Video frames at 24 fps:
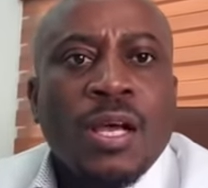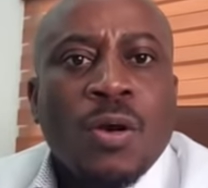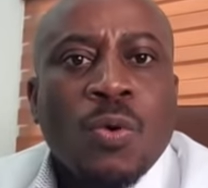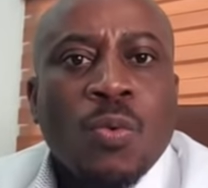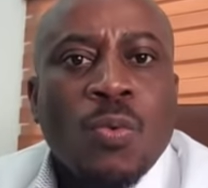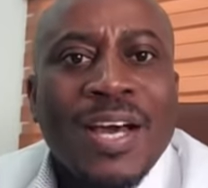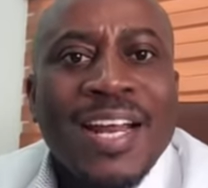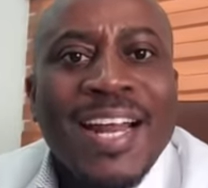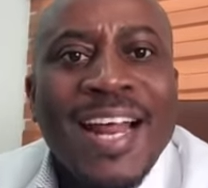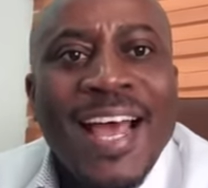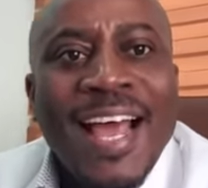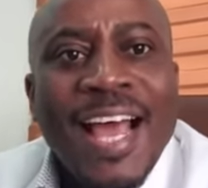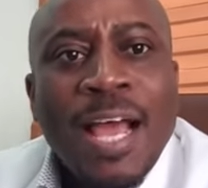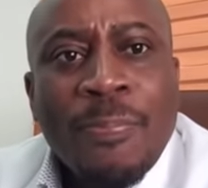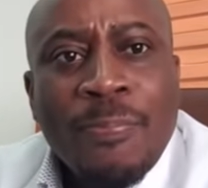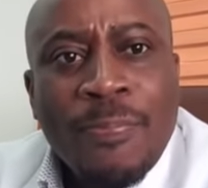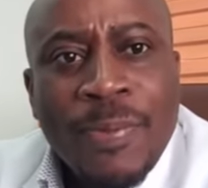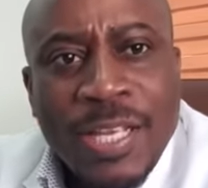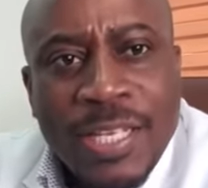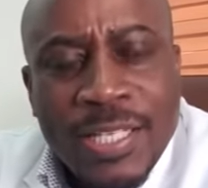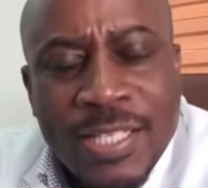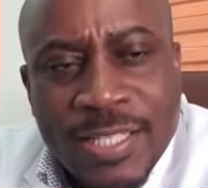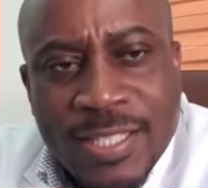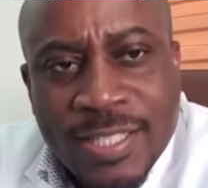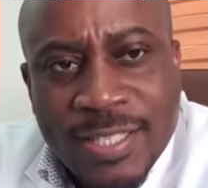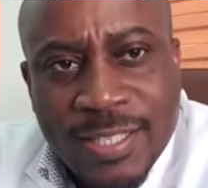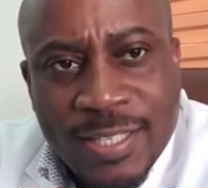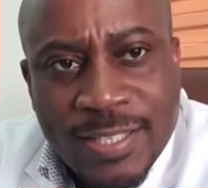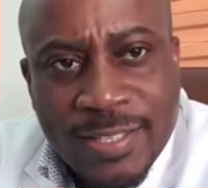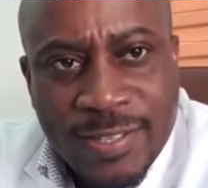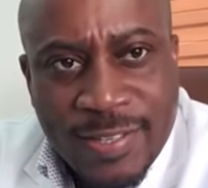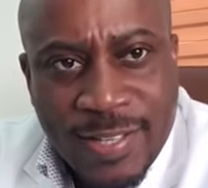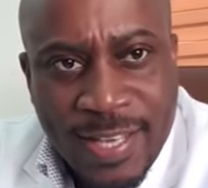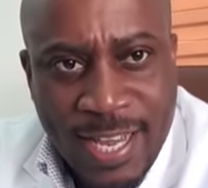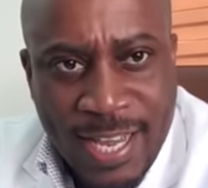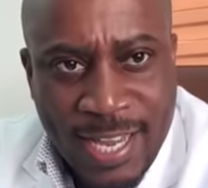What
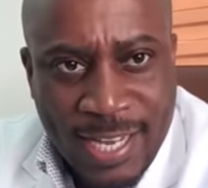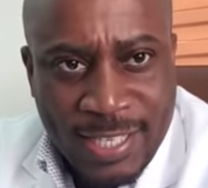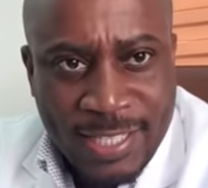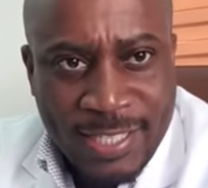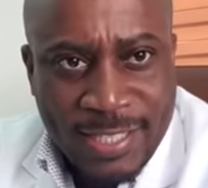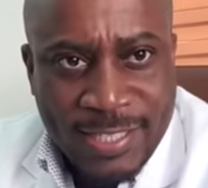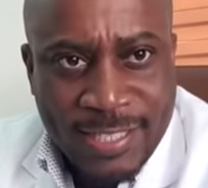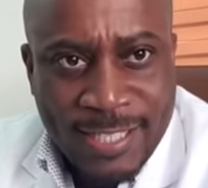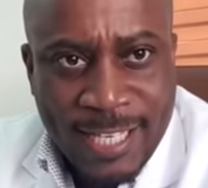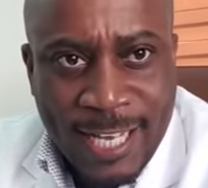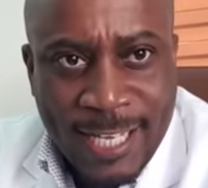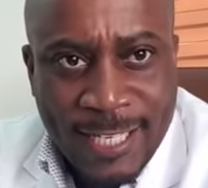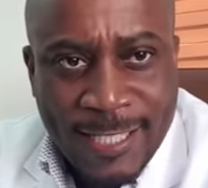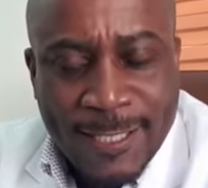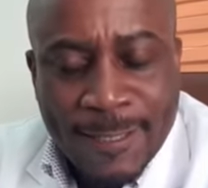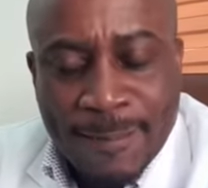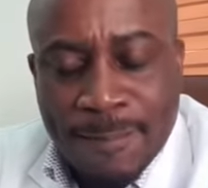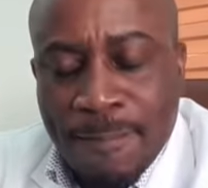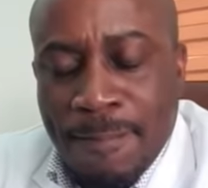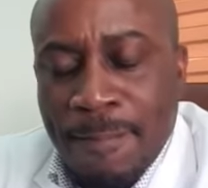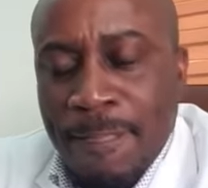happens there is that